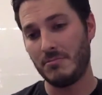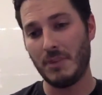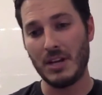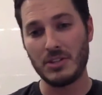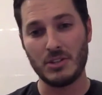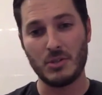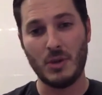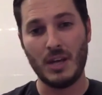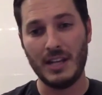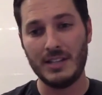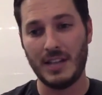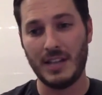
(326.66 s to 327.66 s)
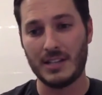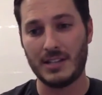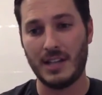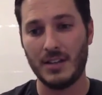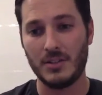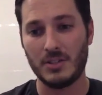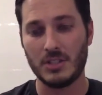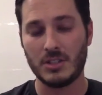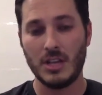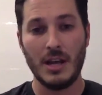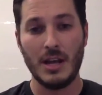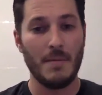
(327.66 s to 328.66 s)
patients who had latex
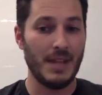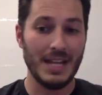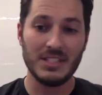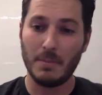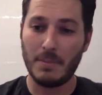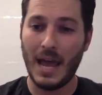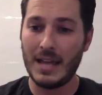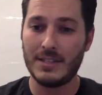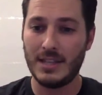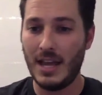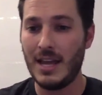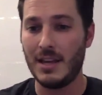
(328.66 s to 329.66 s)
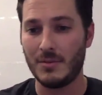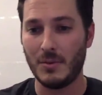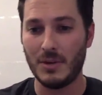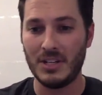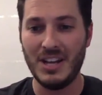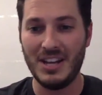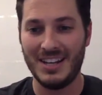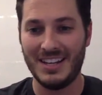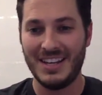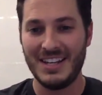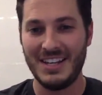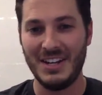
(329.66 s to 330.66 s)
allergies. That's a bad day when
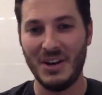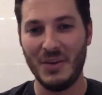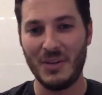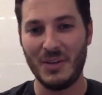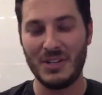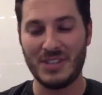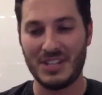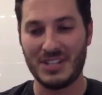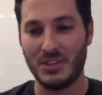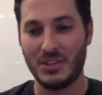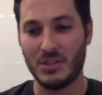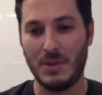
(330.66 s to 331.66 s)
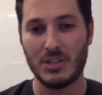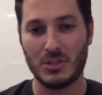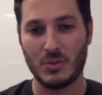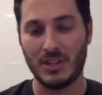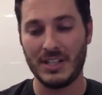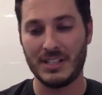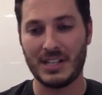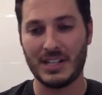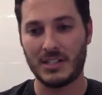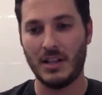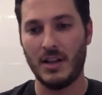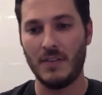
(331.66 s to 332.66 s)
you touch those patients with
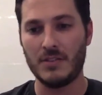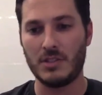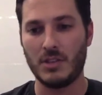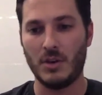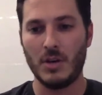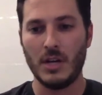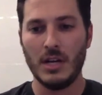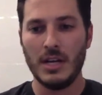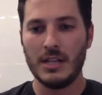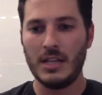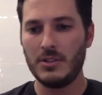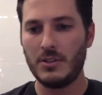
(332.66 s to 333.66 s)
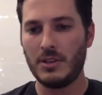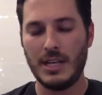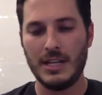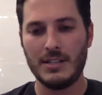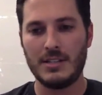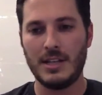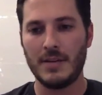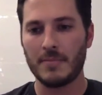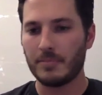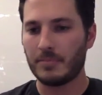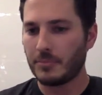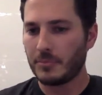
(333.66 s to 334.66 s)
latex gloves. So these are things
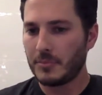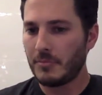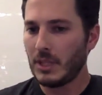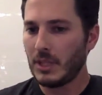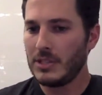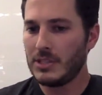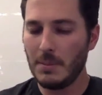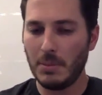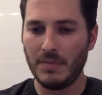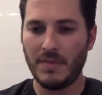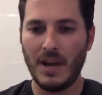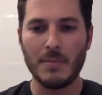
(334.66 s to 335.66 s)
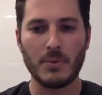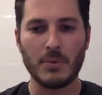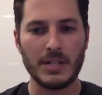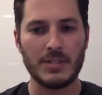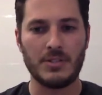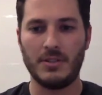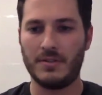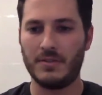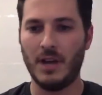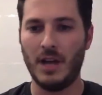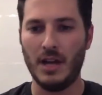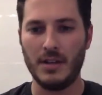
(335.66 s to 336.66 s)
that Simplifeye brings to the
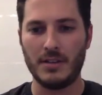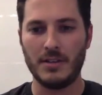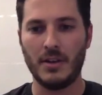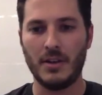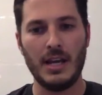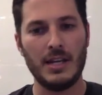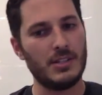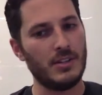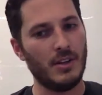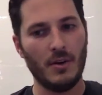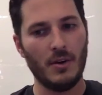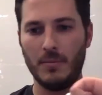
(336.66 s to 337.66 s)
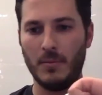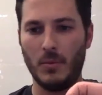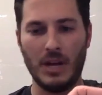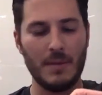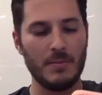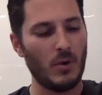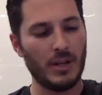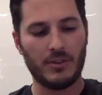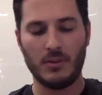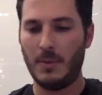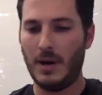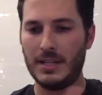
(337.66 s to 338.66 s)
front. Okay, so when I'm going
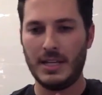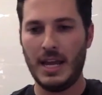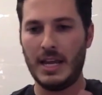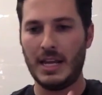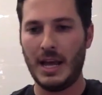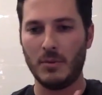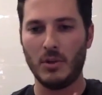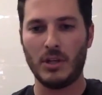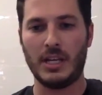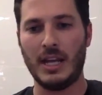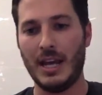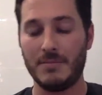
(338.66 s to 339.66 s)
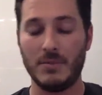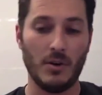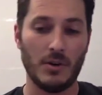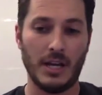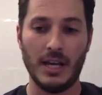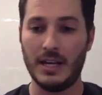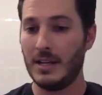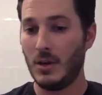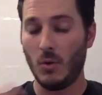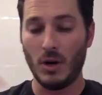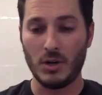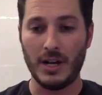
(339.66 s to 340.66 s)
through my day and I'm looking at, okay,
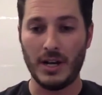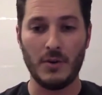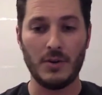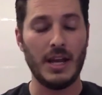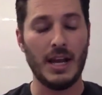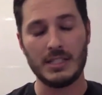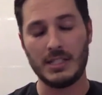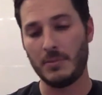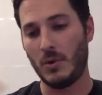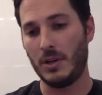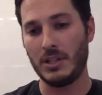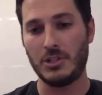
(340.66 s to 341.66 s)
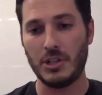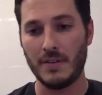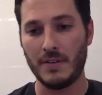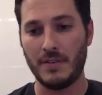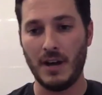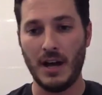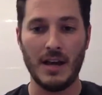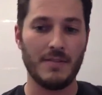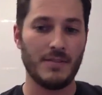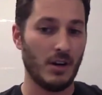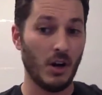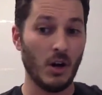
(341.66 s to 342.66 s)
where do I go next? I'm going to chair 5.
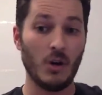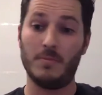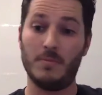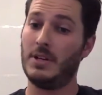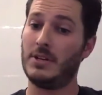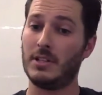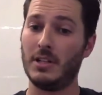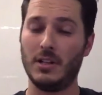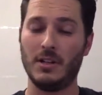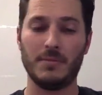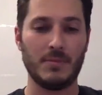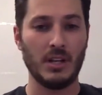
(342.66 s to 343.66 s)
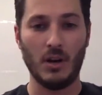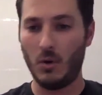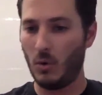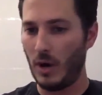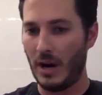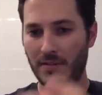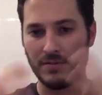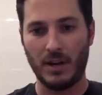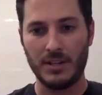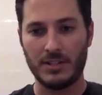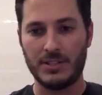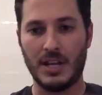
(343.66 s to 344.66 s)
Oh, there's a little, right
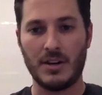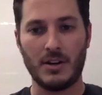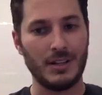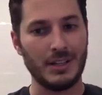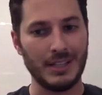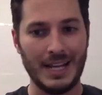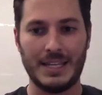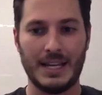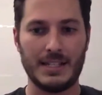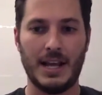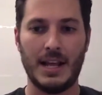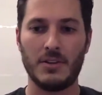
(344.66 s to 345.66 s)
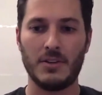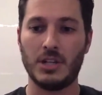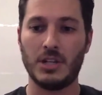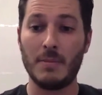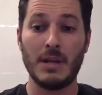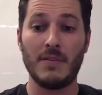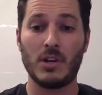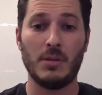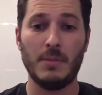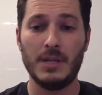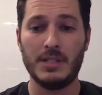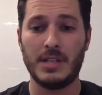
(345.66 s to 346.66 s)
front and center latex allergy. I'm never going
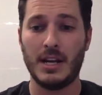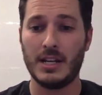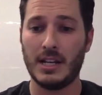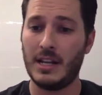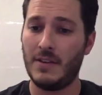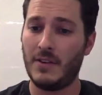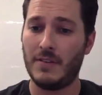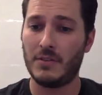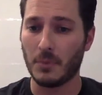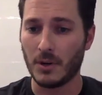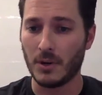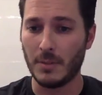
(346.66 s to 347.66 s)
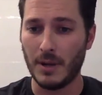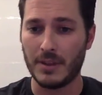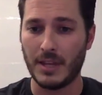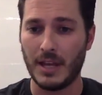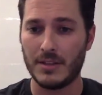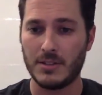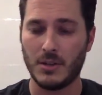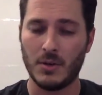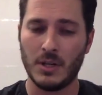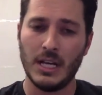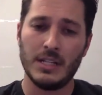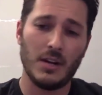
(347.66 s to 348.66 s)
to miss that again and never have to worry about that.
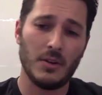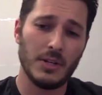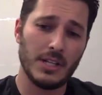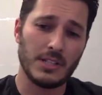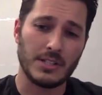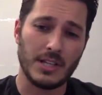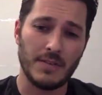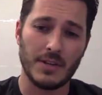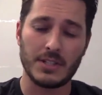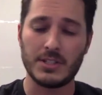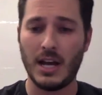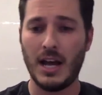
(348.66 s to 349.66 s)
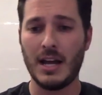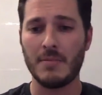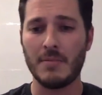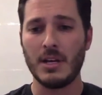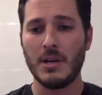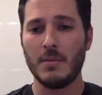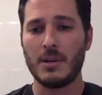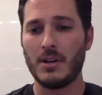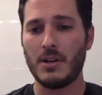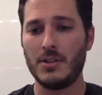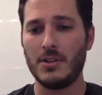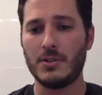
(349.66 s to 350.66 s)
So not only does it save us time, but it
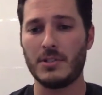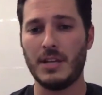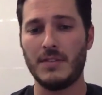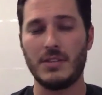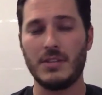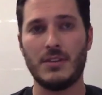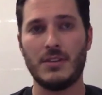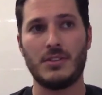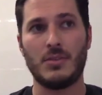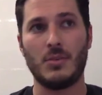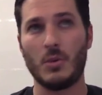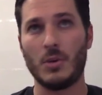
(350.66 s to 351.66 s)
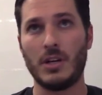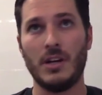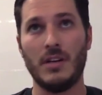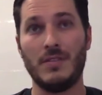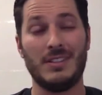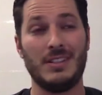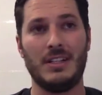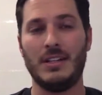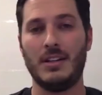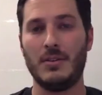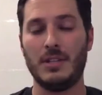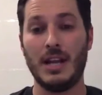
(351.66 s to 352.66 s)
also saves us the worry of,
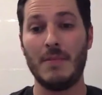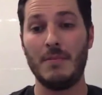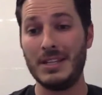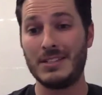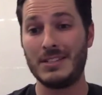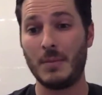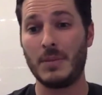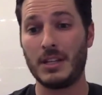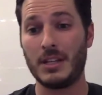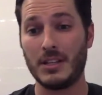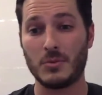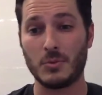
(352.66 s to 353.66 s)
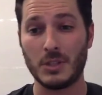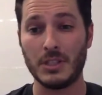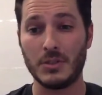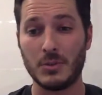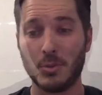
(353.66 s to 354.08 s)
did I miss something that's really cool?